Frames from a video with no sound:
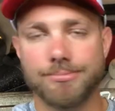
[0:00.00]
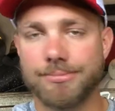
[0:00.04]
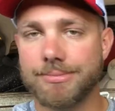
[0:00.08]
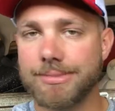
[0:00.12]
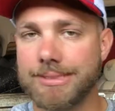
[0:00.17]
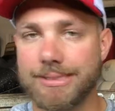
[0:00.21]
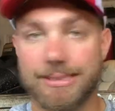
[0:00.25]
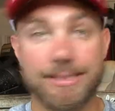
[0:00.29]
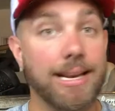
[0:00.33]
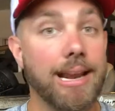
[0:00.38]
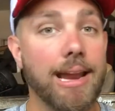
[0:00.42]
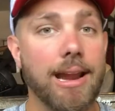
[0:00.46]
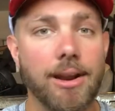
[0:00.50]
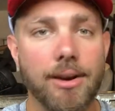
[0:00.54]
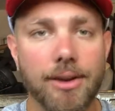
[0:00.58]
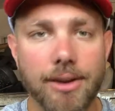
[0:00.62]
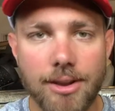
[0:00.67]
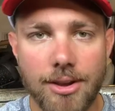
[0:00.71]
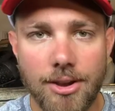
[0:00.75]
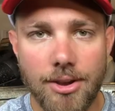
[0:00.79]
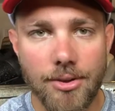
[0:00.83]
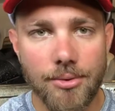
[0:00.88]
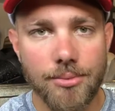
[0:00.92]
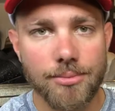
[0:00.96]

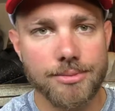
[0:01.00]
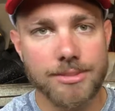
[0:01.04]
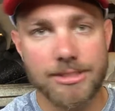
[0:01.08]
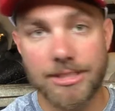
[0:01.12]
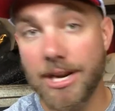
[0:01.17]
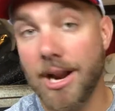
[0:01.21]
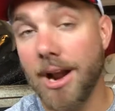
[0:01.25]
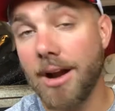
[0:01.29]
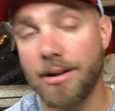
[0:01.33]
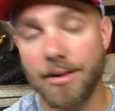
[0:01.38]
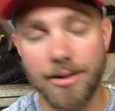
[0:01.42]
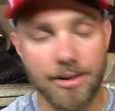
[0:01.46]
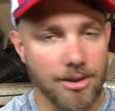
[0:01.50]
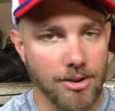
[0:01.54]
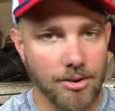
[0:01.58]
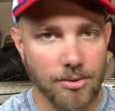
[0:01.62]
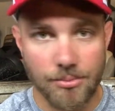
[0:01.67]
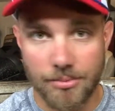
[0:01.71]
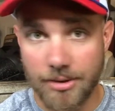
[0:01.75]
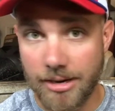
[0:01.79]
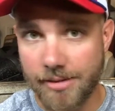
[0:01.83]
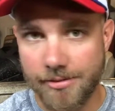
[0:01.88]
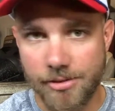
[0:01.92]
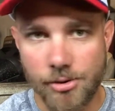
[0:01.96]
scenario,
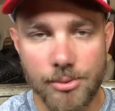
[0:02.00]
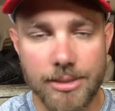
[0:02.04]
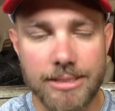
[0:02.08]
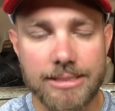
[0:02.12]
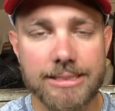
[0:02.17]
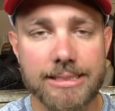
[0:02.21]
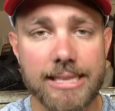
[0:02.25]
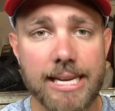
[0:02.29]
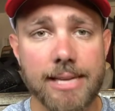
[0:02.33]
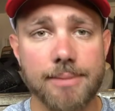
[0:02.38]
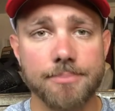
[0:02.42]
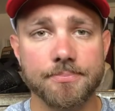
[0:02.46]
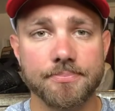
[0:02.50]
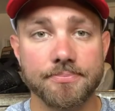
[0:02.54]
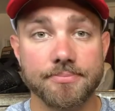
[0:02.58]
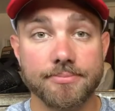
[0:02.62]
whatever you wanna say?